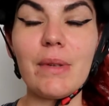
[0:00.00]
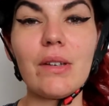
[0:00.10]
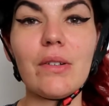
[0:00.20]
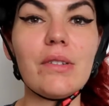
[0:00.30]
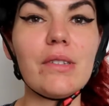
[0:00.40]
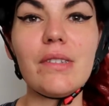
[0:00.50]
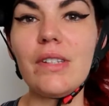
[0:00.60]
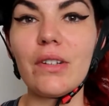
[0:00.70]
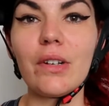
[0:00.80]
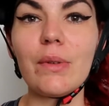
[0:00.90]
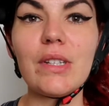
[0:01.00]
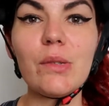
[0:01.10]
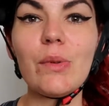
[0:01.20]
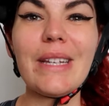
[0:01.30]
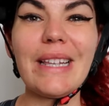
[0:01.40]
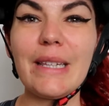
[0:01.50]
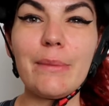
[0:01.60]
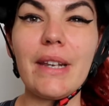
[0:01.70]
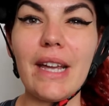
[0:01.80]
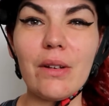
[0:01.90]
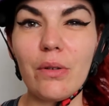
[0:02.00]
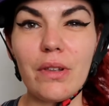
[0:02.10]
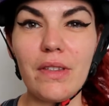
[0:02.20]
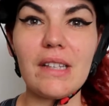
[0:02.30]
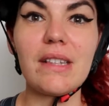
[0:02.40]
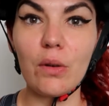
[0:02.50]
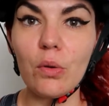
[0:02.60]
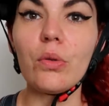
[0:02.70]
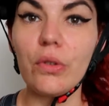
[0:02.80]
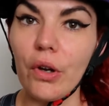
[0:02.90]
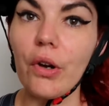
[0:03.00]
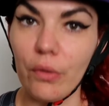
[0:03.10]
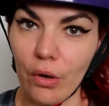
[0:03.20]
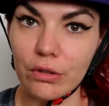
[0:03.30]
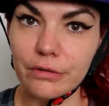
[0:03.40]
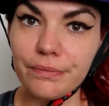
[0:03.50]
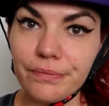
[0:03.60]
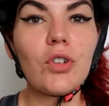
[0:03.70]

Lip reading: because, you know, we just want to eliminate all the things that could go wrong.